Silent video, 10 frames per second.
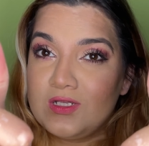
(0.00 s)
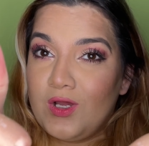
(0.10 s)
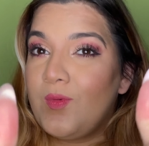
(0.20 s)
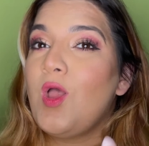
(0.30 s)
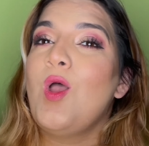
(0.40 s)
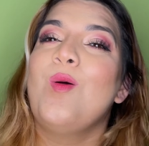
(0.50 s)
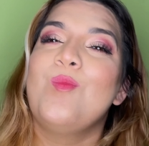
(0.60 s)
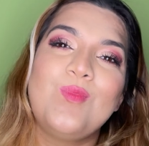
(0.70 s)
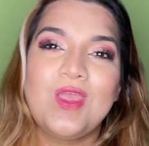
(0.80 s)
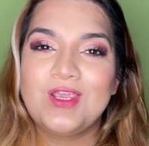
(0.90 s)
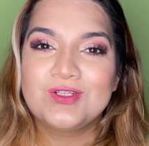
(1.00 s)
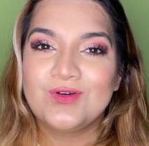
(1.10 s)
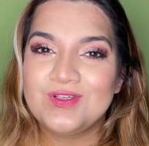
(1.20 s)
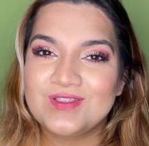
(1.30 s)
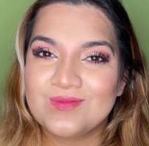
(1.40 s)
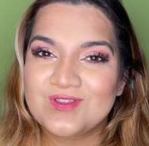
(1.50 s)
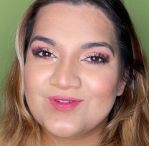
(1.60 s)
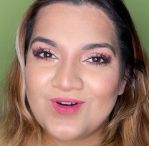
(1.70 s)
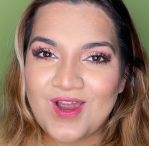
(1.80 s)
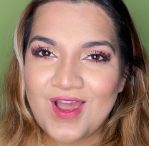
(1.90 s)
up. Make sure you
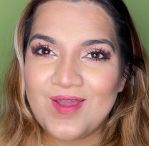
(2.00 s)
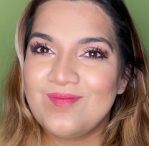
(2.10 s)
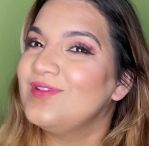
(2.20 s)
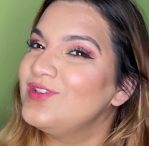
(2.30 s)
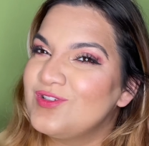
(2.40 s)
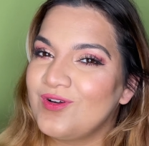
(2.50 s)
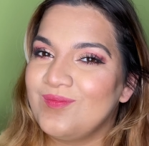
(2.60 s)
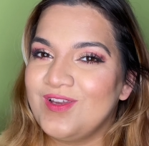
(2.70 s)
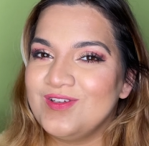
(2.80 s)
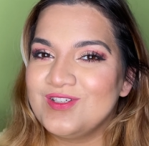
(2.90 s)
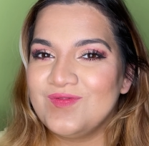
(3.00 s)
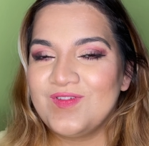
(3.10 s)
subscribe, join my YouTube